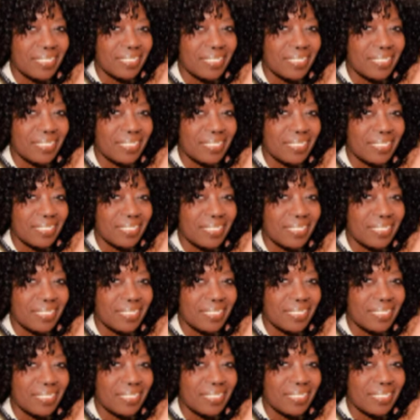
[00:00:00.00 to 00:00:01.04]

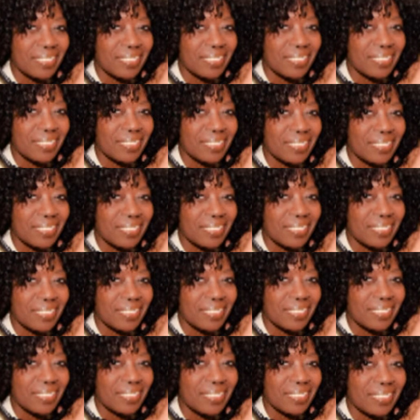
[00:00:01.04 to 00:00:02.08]

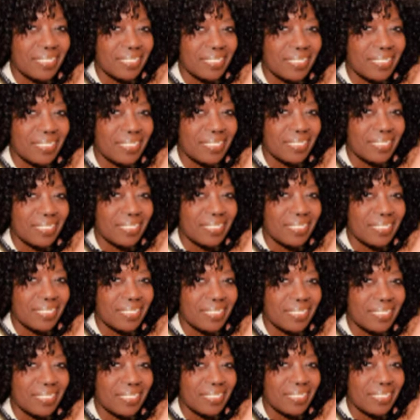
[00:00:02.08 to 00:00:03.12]

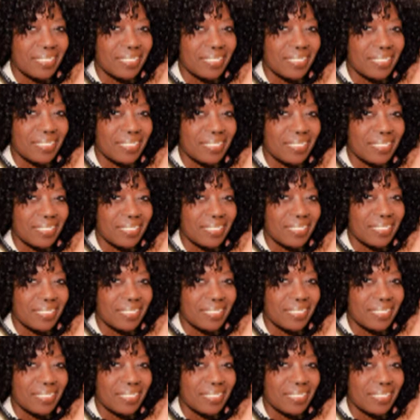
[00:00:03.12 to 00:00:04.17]

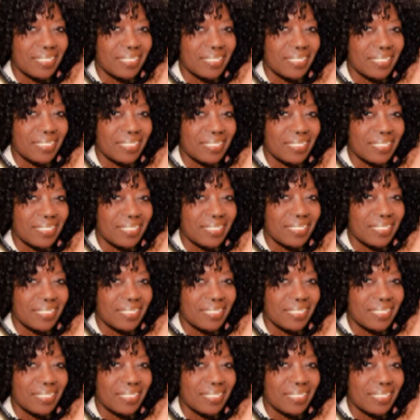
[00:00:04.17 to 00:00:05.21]

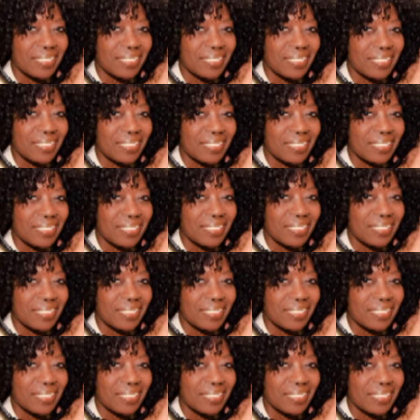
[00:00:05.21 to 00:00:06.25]

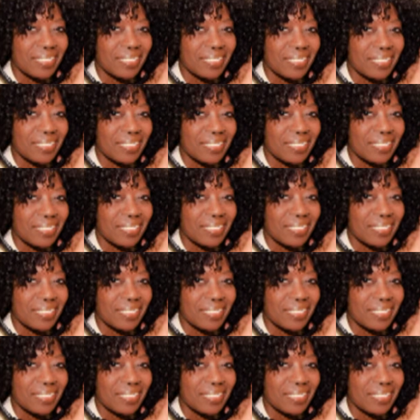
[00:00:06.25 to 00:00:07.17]
This person isn't speaking.